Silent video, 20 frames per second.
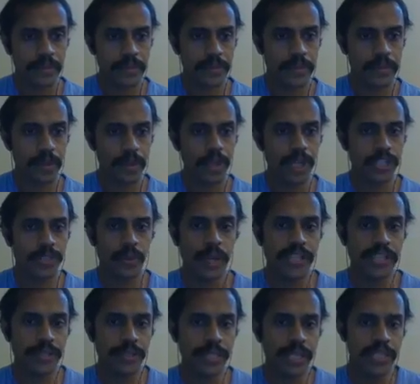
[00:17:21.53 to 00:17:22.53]
So as to
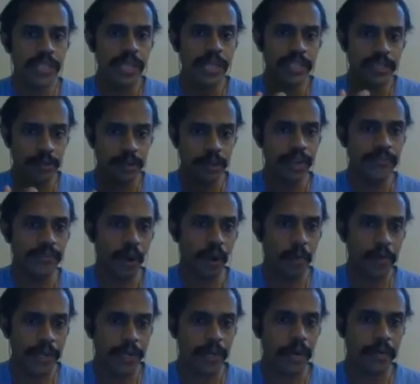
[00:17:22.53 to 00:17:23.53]
ensure that there is
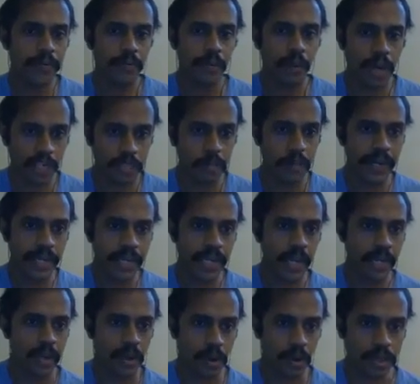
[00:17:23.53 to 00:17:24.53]
uniformity of what is being
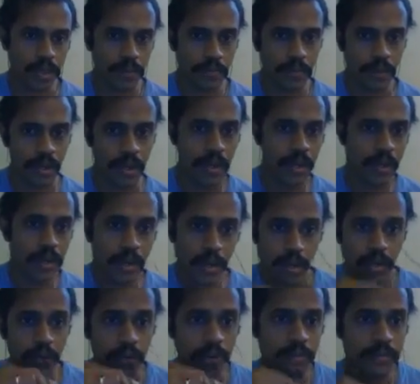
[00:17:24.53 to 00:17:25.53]
done around the world. It is
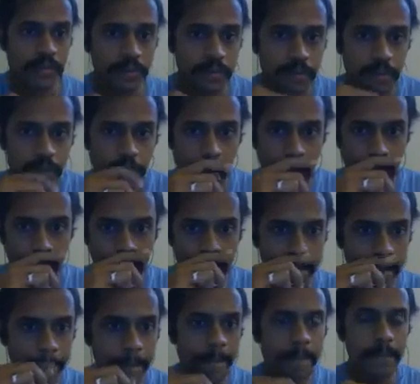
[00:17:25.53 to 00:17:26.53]
the main body
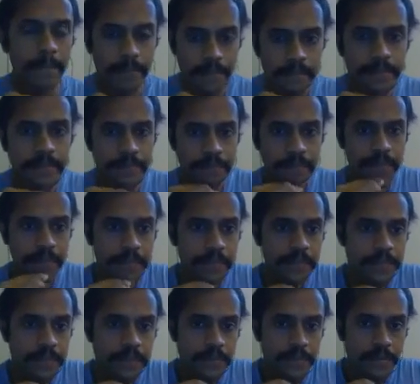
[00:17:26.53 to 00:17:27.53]
which
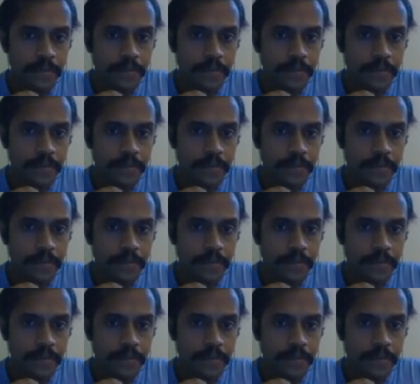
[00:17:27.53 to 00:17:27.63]
regulates,